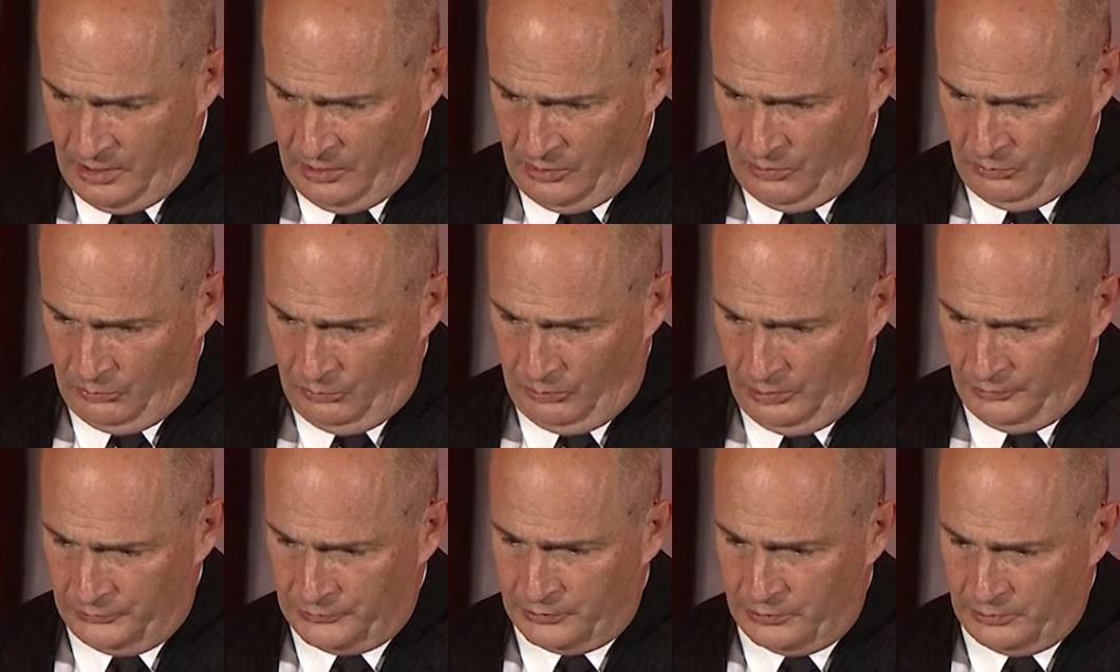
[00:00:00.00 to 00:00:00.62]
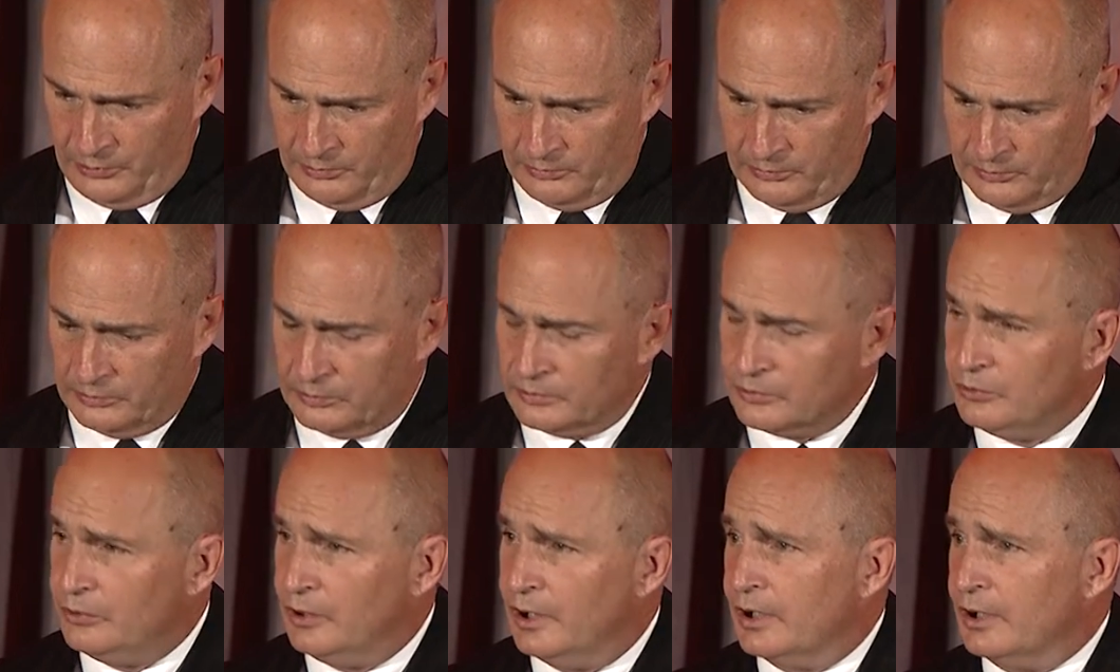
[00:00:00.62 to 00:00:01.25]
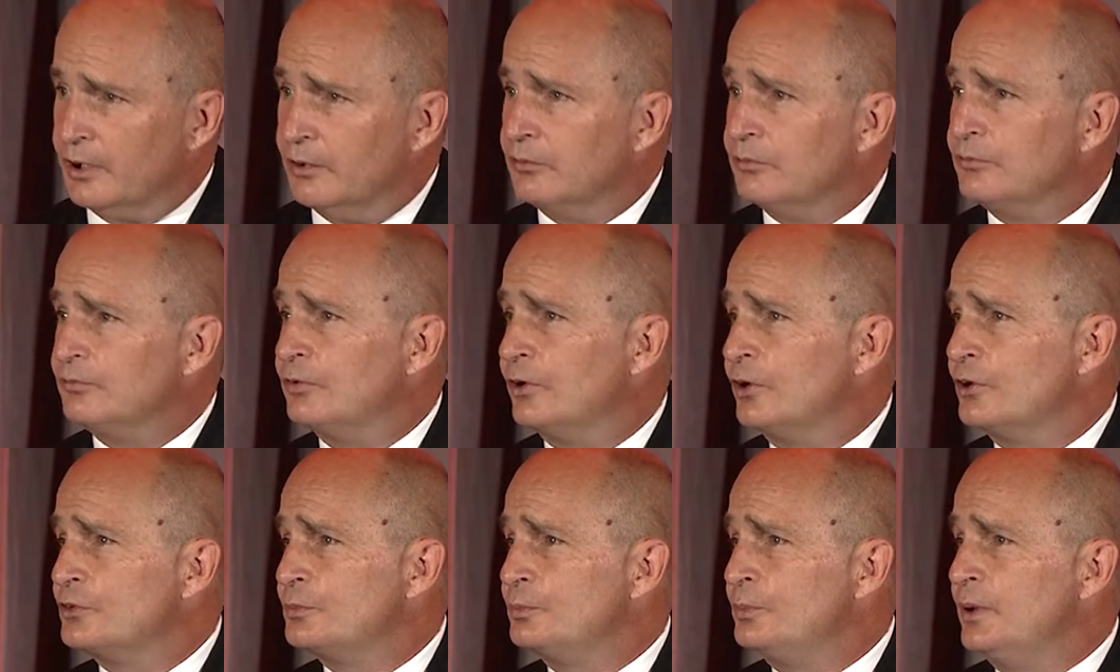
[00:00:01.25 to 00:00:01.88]
Walter threw out a
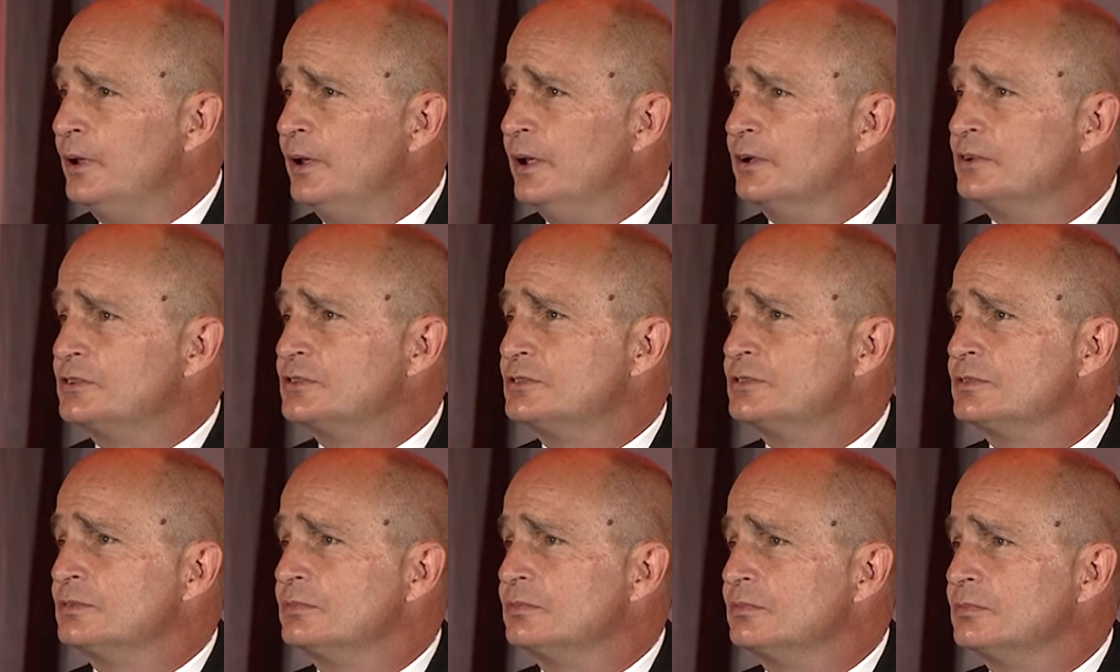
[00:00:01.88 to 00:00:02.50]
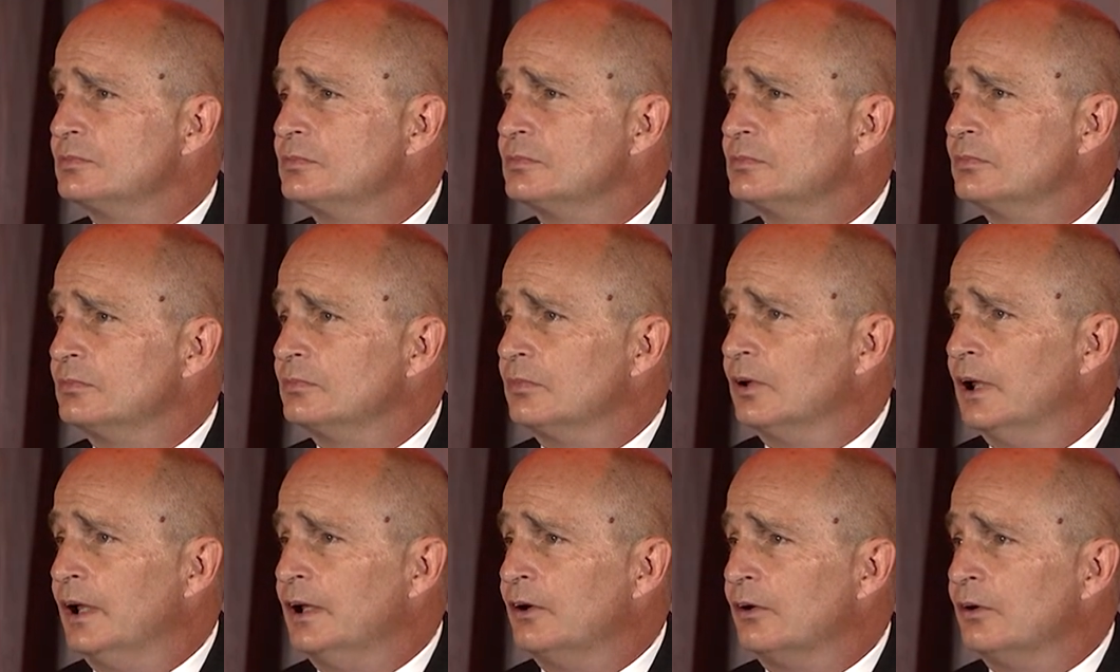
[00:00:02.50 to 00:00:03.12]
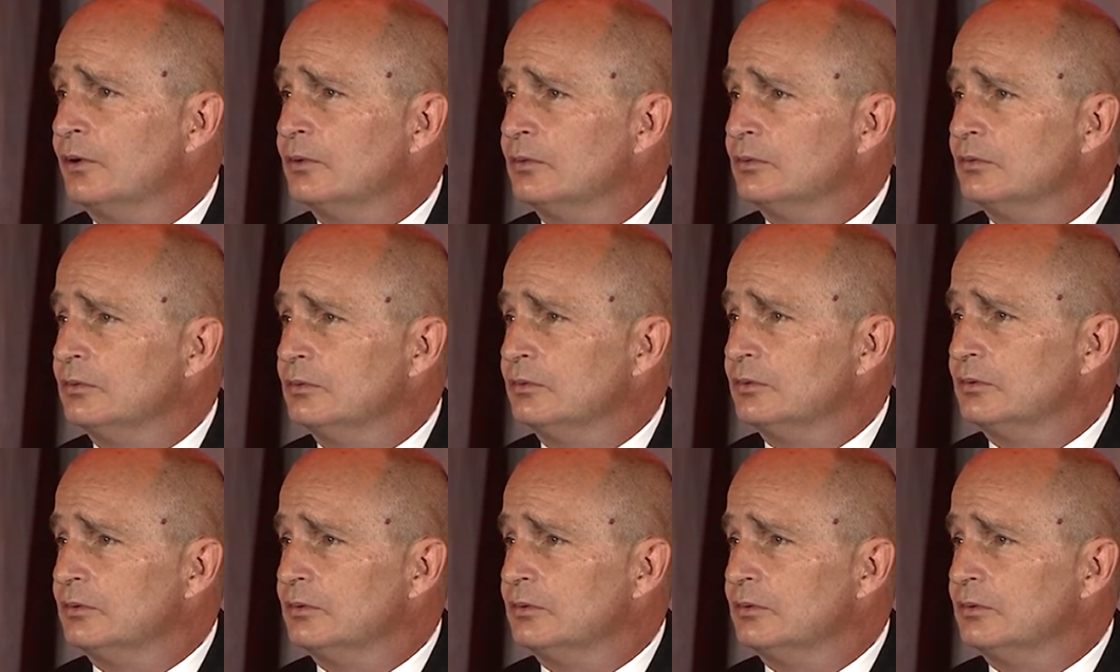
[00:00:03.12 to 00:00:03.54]
first pitch. Later,